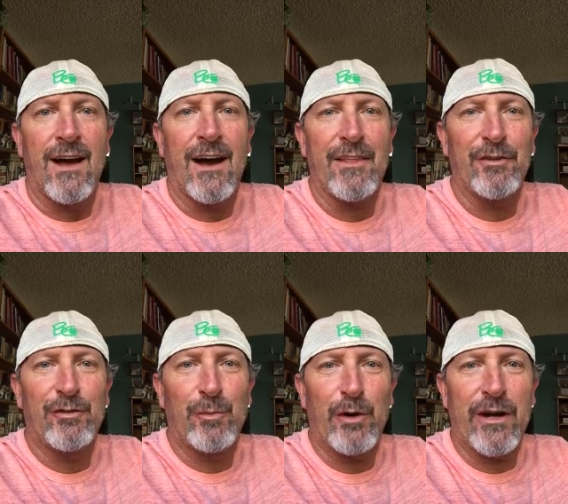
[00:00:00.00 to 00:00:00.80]
Hi, this
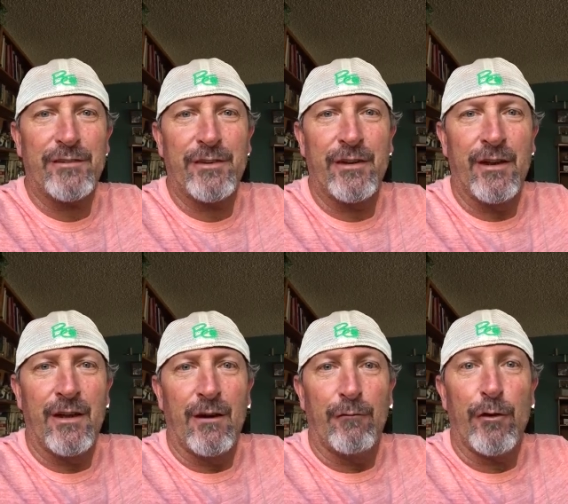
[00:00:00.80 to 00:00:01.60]
is Bret.
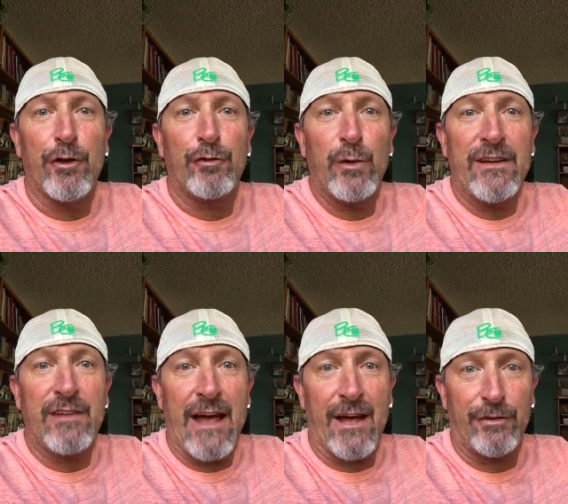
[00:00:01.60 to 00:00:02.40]
For this week's
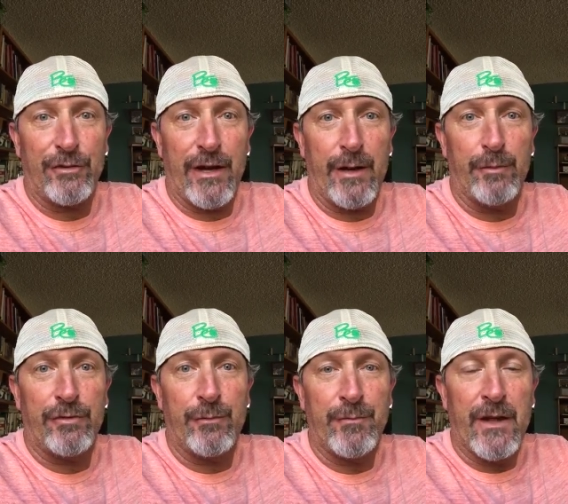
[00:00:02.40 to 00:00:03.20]
Ask
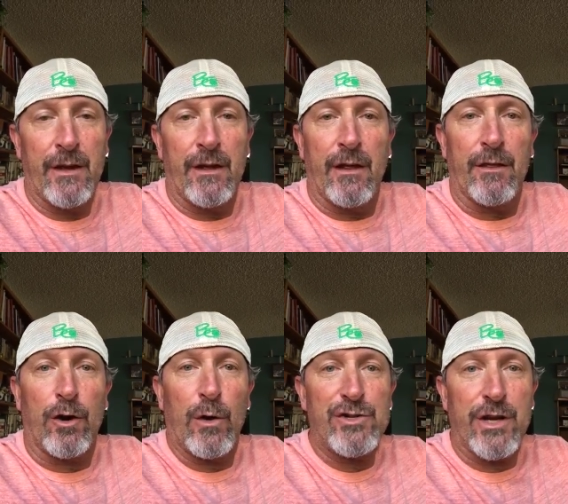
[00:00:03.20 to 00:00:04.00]
Sabes, the
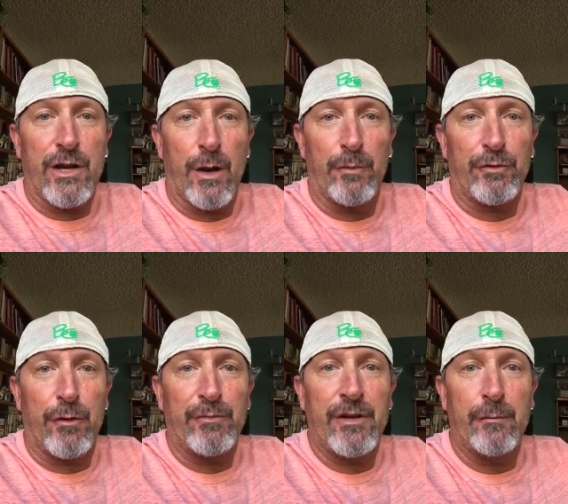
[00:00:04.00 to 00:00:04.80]
question comes
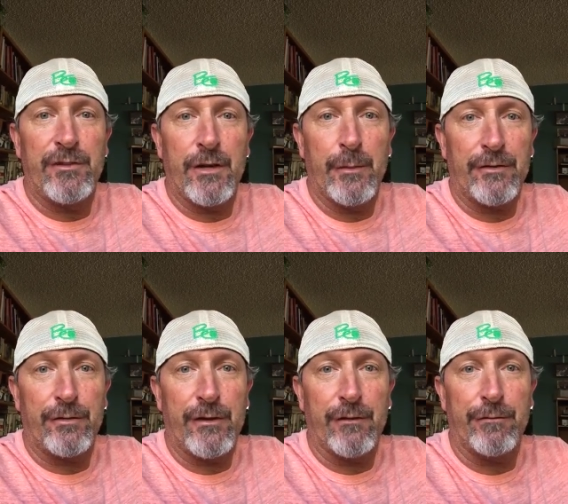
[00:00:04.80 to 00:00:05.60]
from Tim Tibbetts
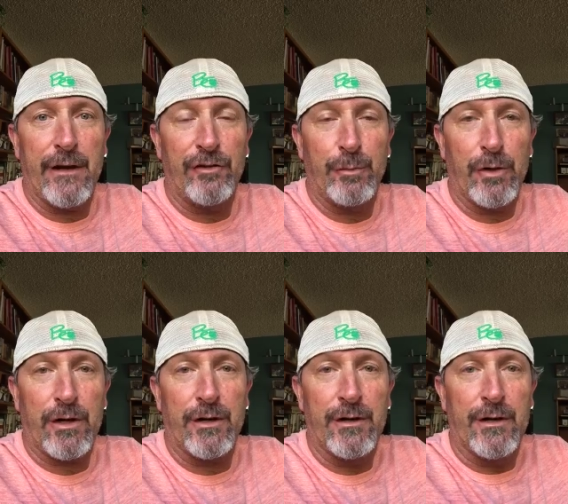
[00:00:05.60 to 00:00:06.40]
via Facebook.